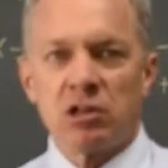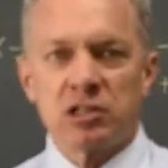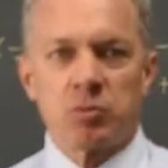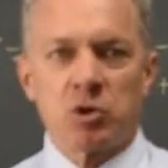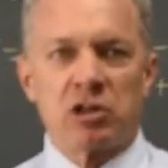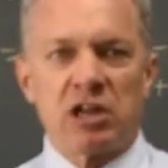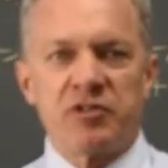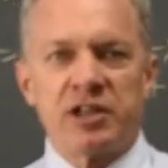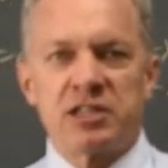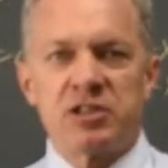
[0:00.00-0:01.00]
College Board
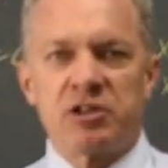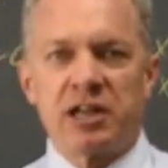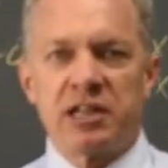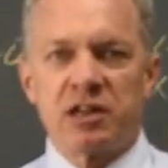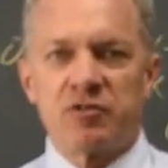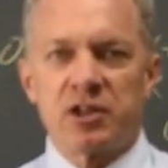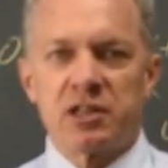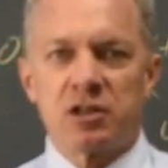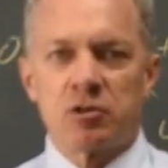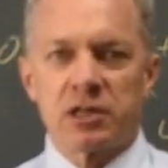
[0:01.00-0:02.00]
often asks you to identify
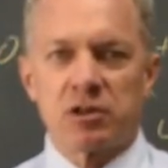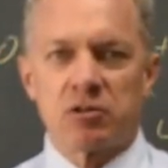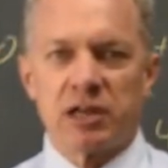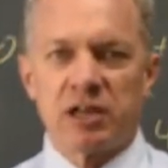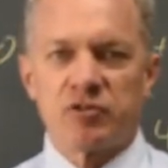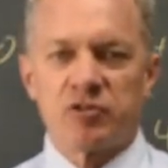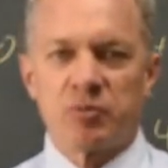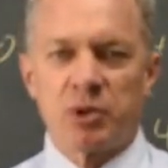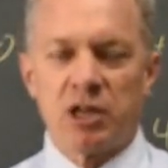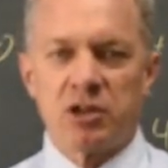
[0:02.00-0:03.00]
the correct graph
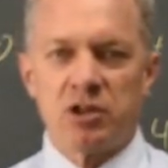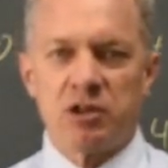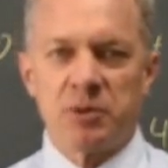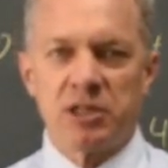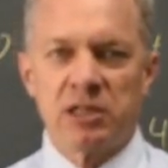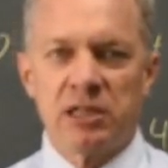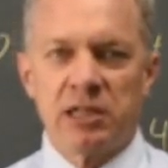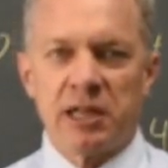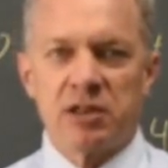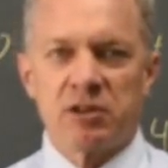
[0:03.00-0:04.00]
of a polynomial,
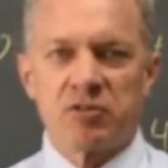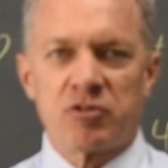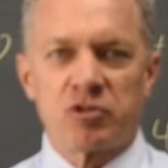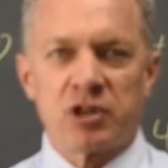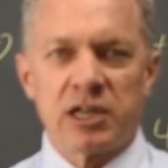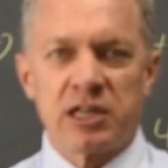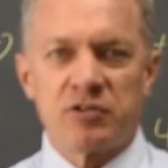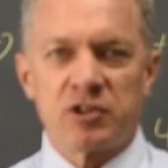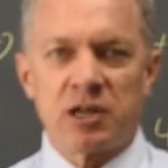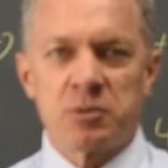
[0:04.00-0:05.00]
and you have a variety
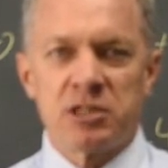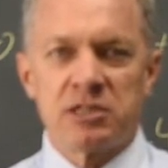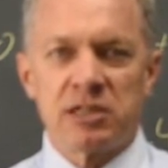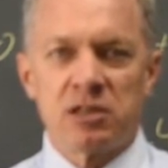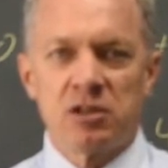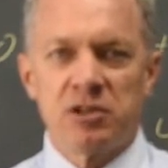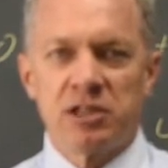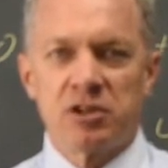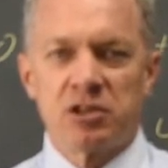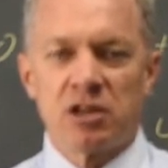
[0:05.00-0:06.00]
of options,
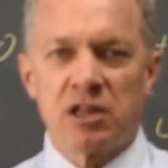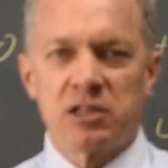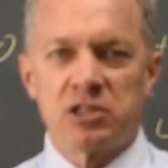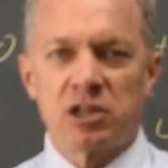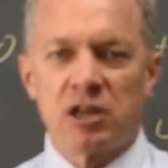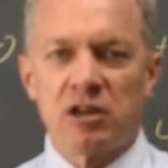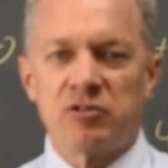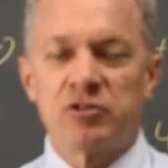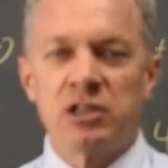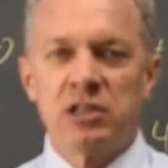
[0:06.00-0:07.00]
including your knowledge
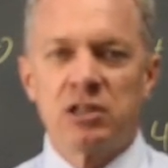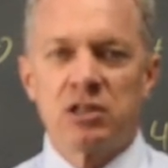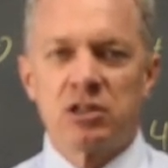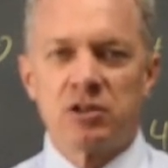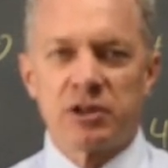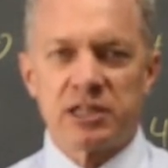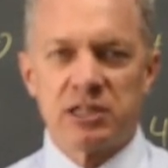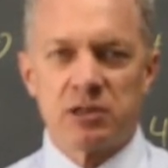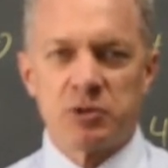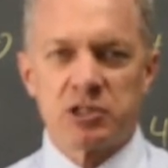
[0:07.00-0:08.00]
of the
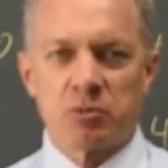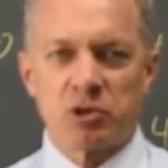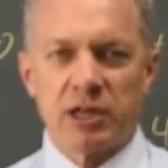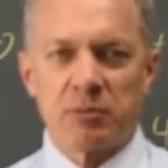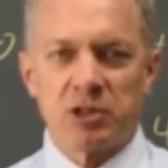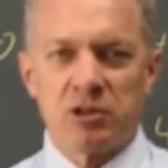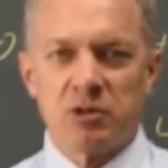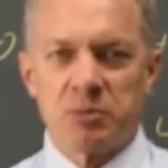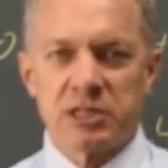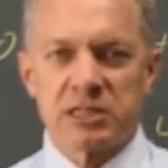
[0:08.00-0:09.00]
direction in which a parabola
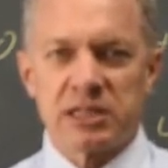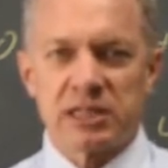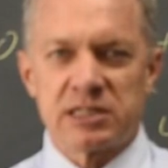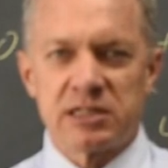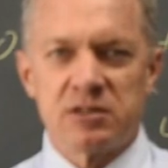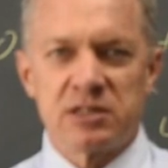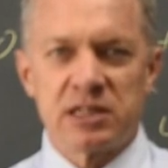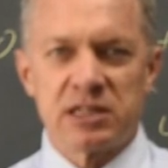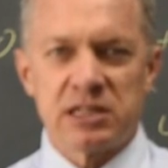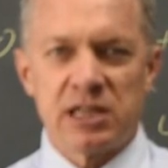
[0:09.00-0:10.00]
opens, as I
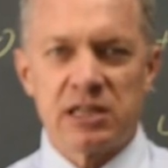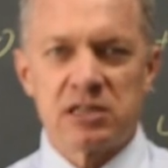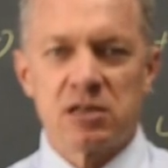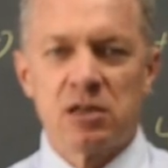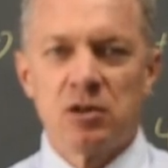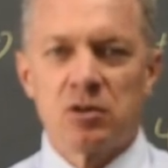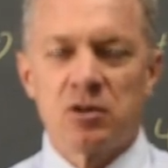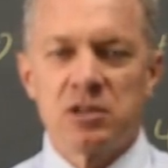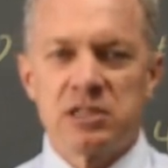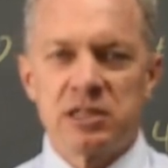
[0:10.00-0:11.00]
used in this case,
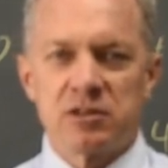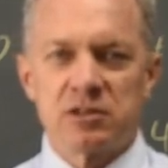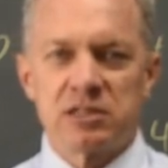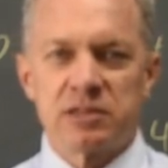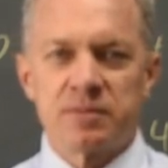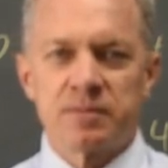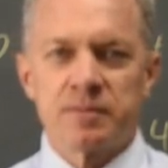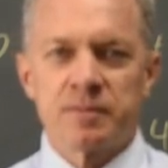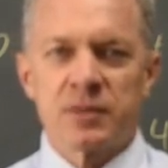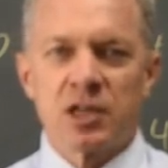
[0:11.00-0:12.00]
or the zeros.
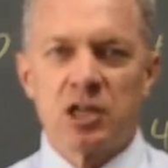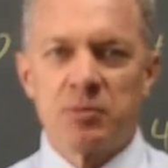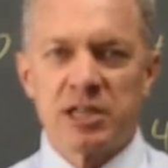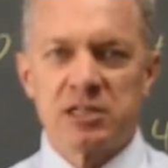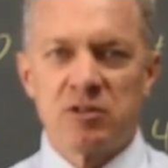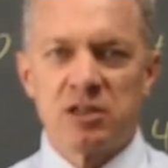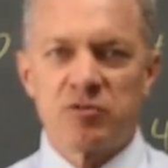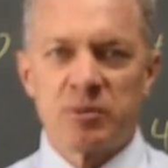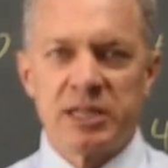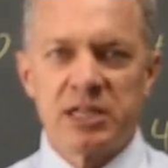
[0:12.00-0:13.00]
Come back soon
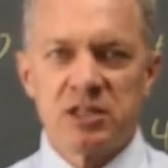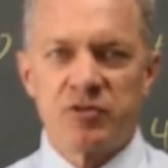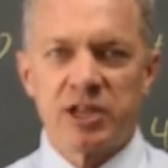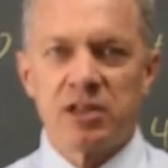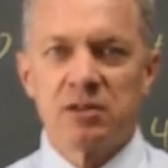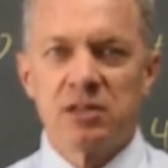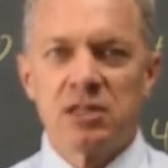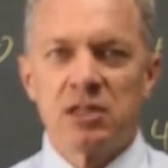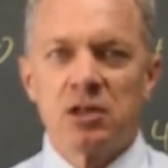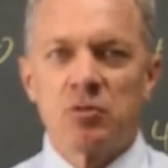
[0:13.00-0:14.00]
for my next video.
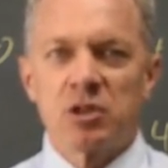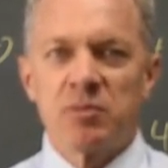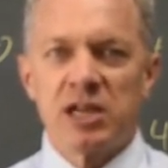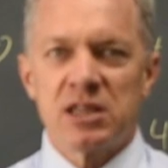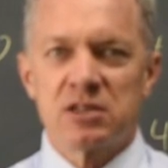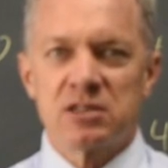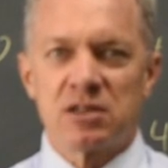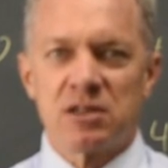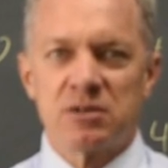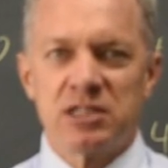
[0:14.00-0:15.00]
With math, there's
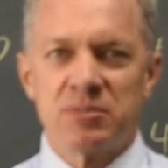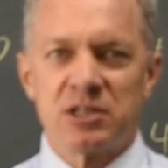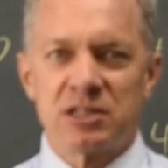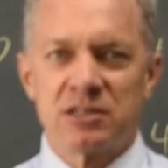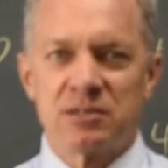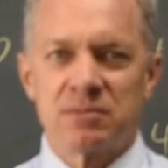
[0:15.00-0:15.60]
always more.